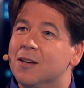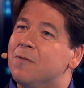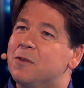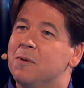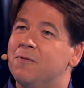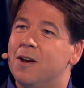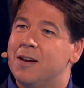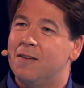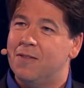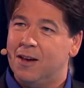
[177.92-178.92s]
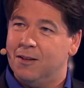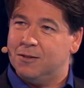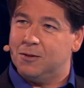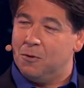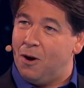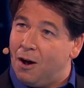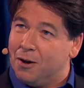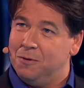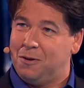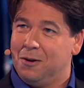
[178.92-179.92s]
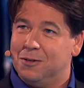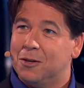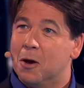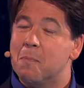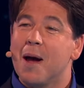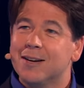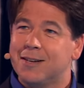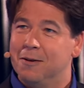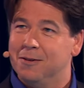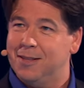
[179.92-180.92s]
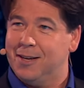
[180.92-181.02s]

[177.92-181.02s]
after we find out the answer, or are you going to go back down to the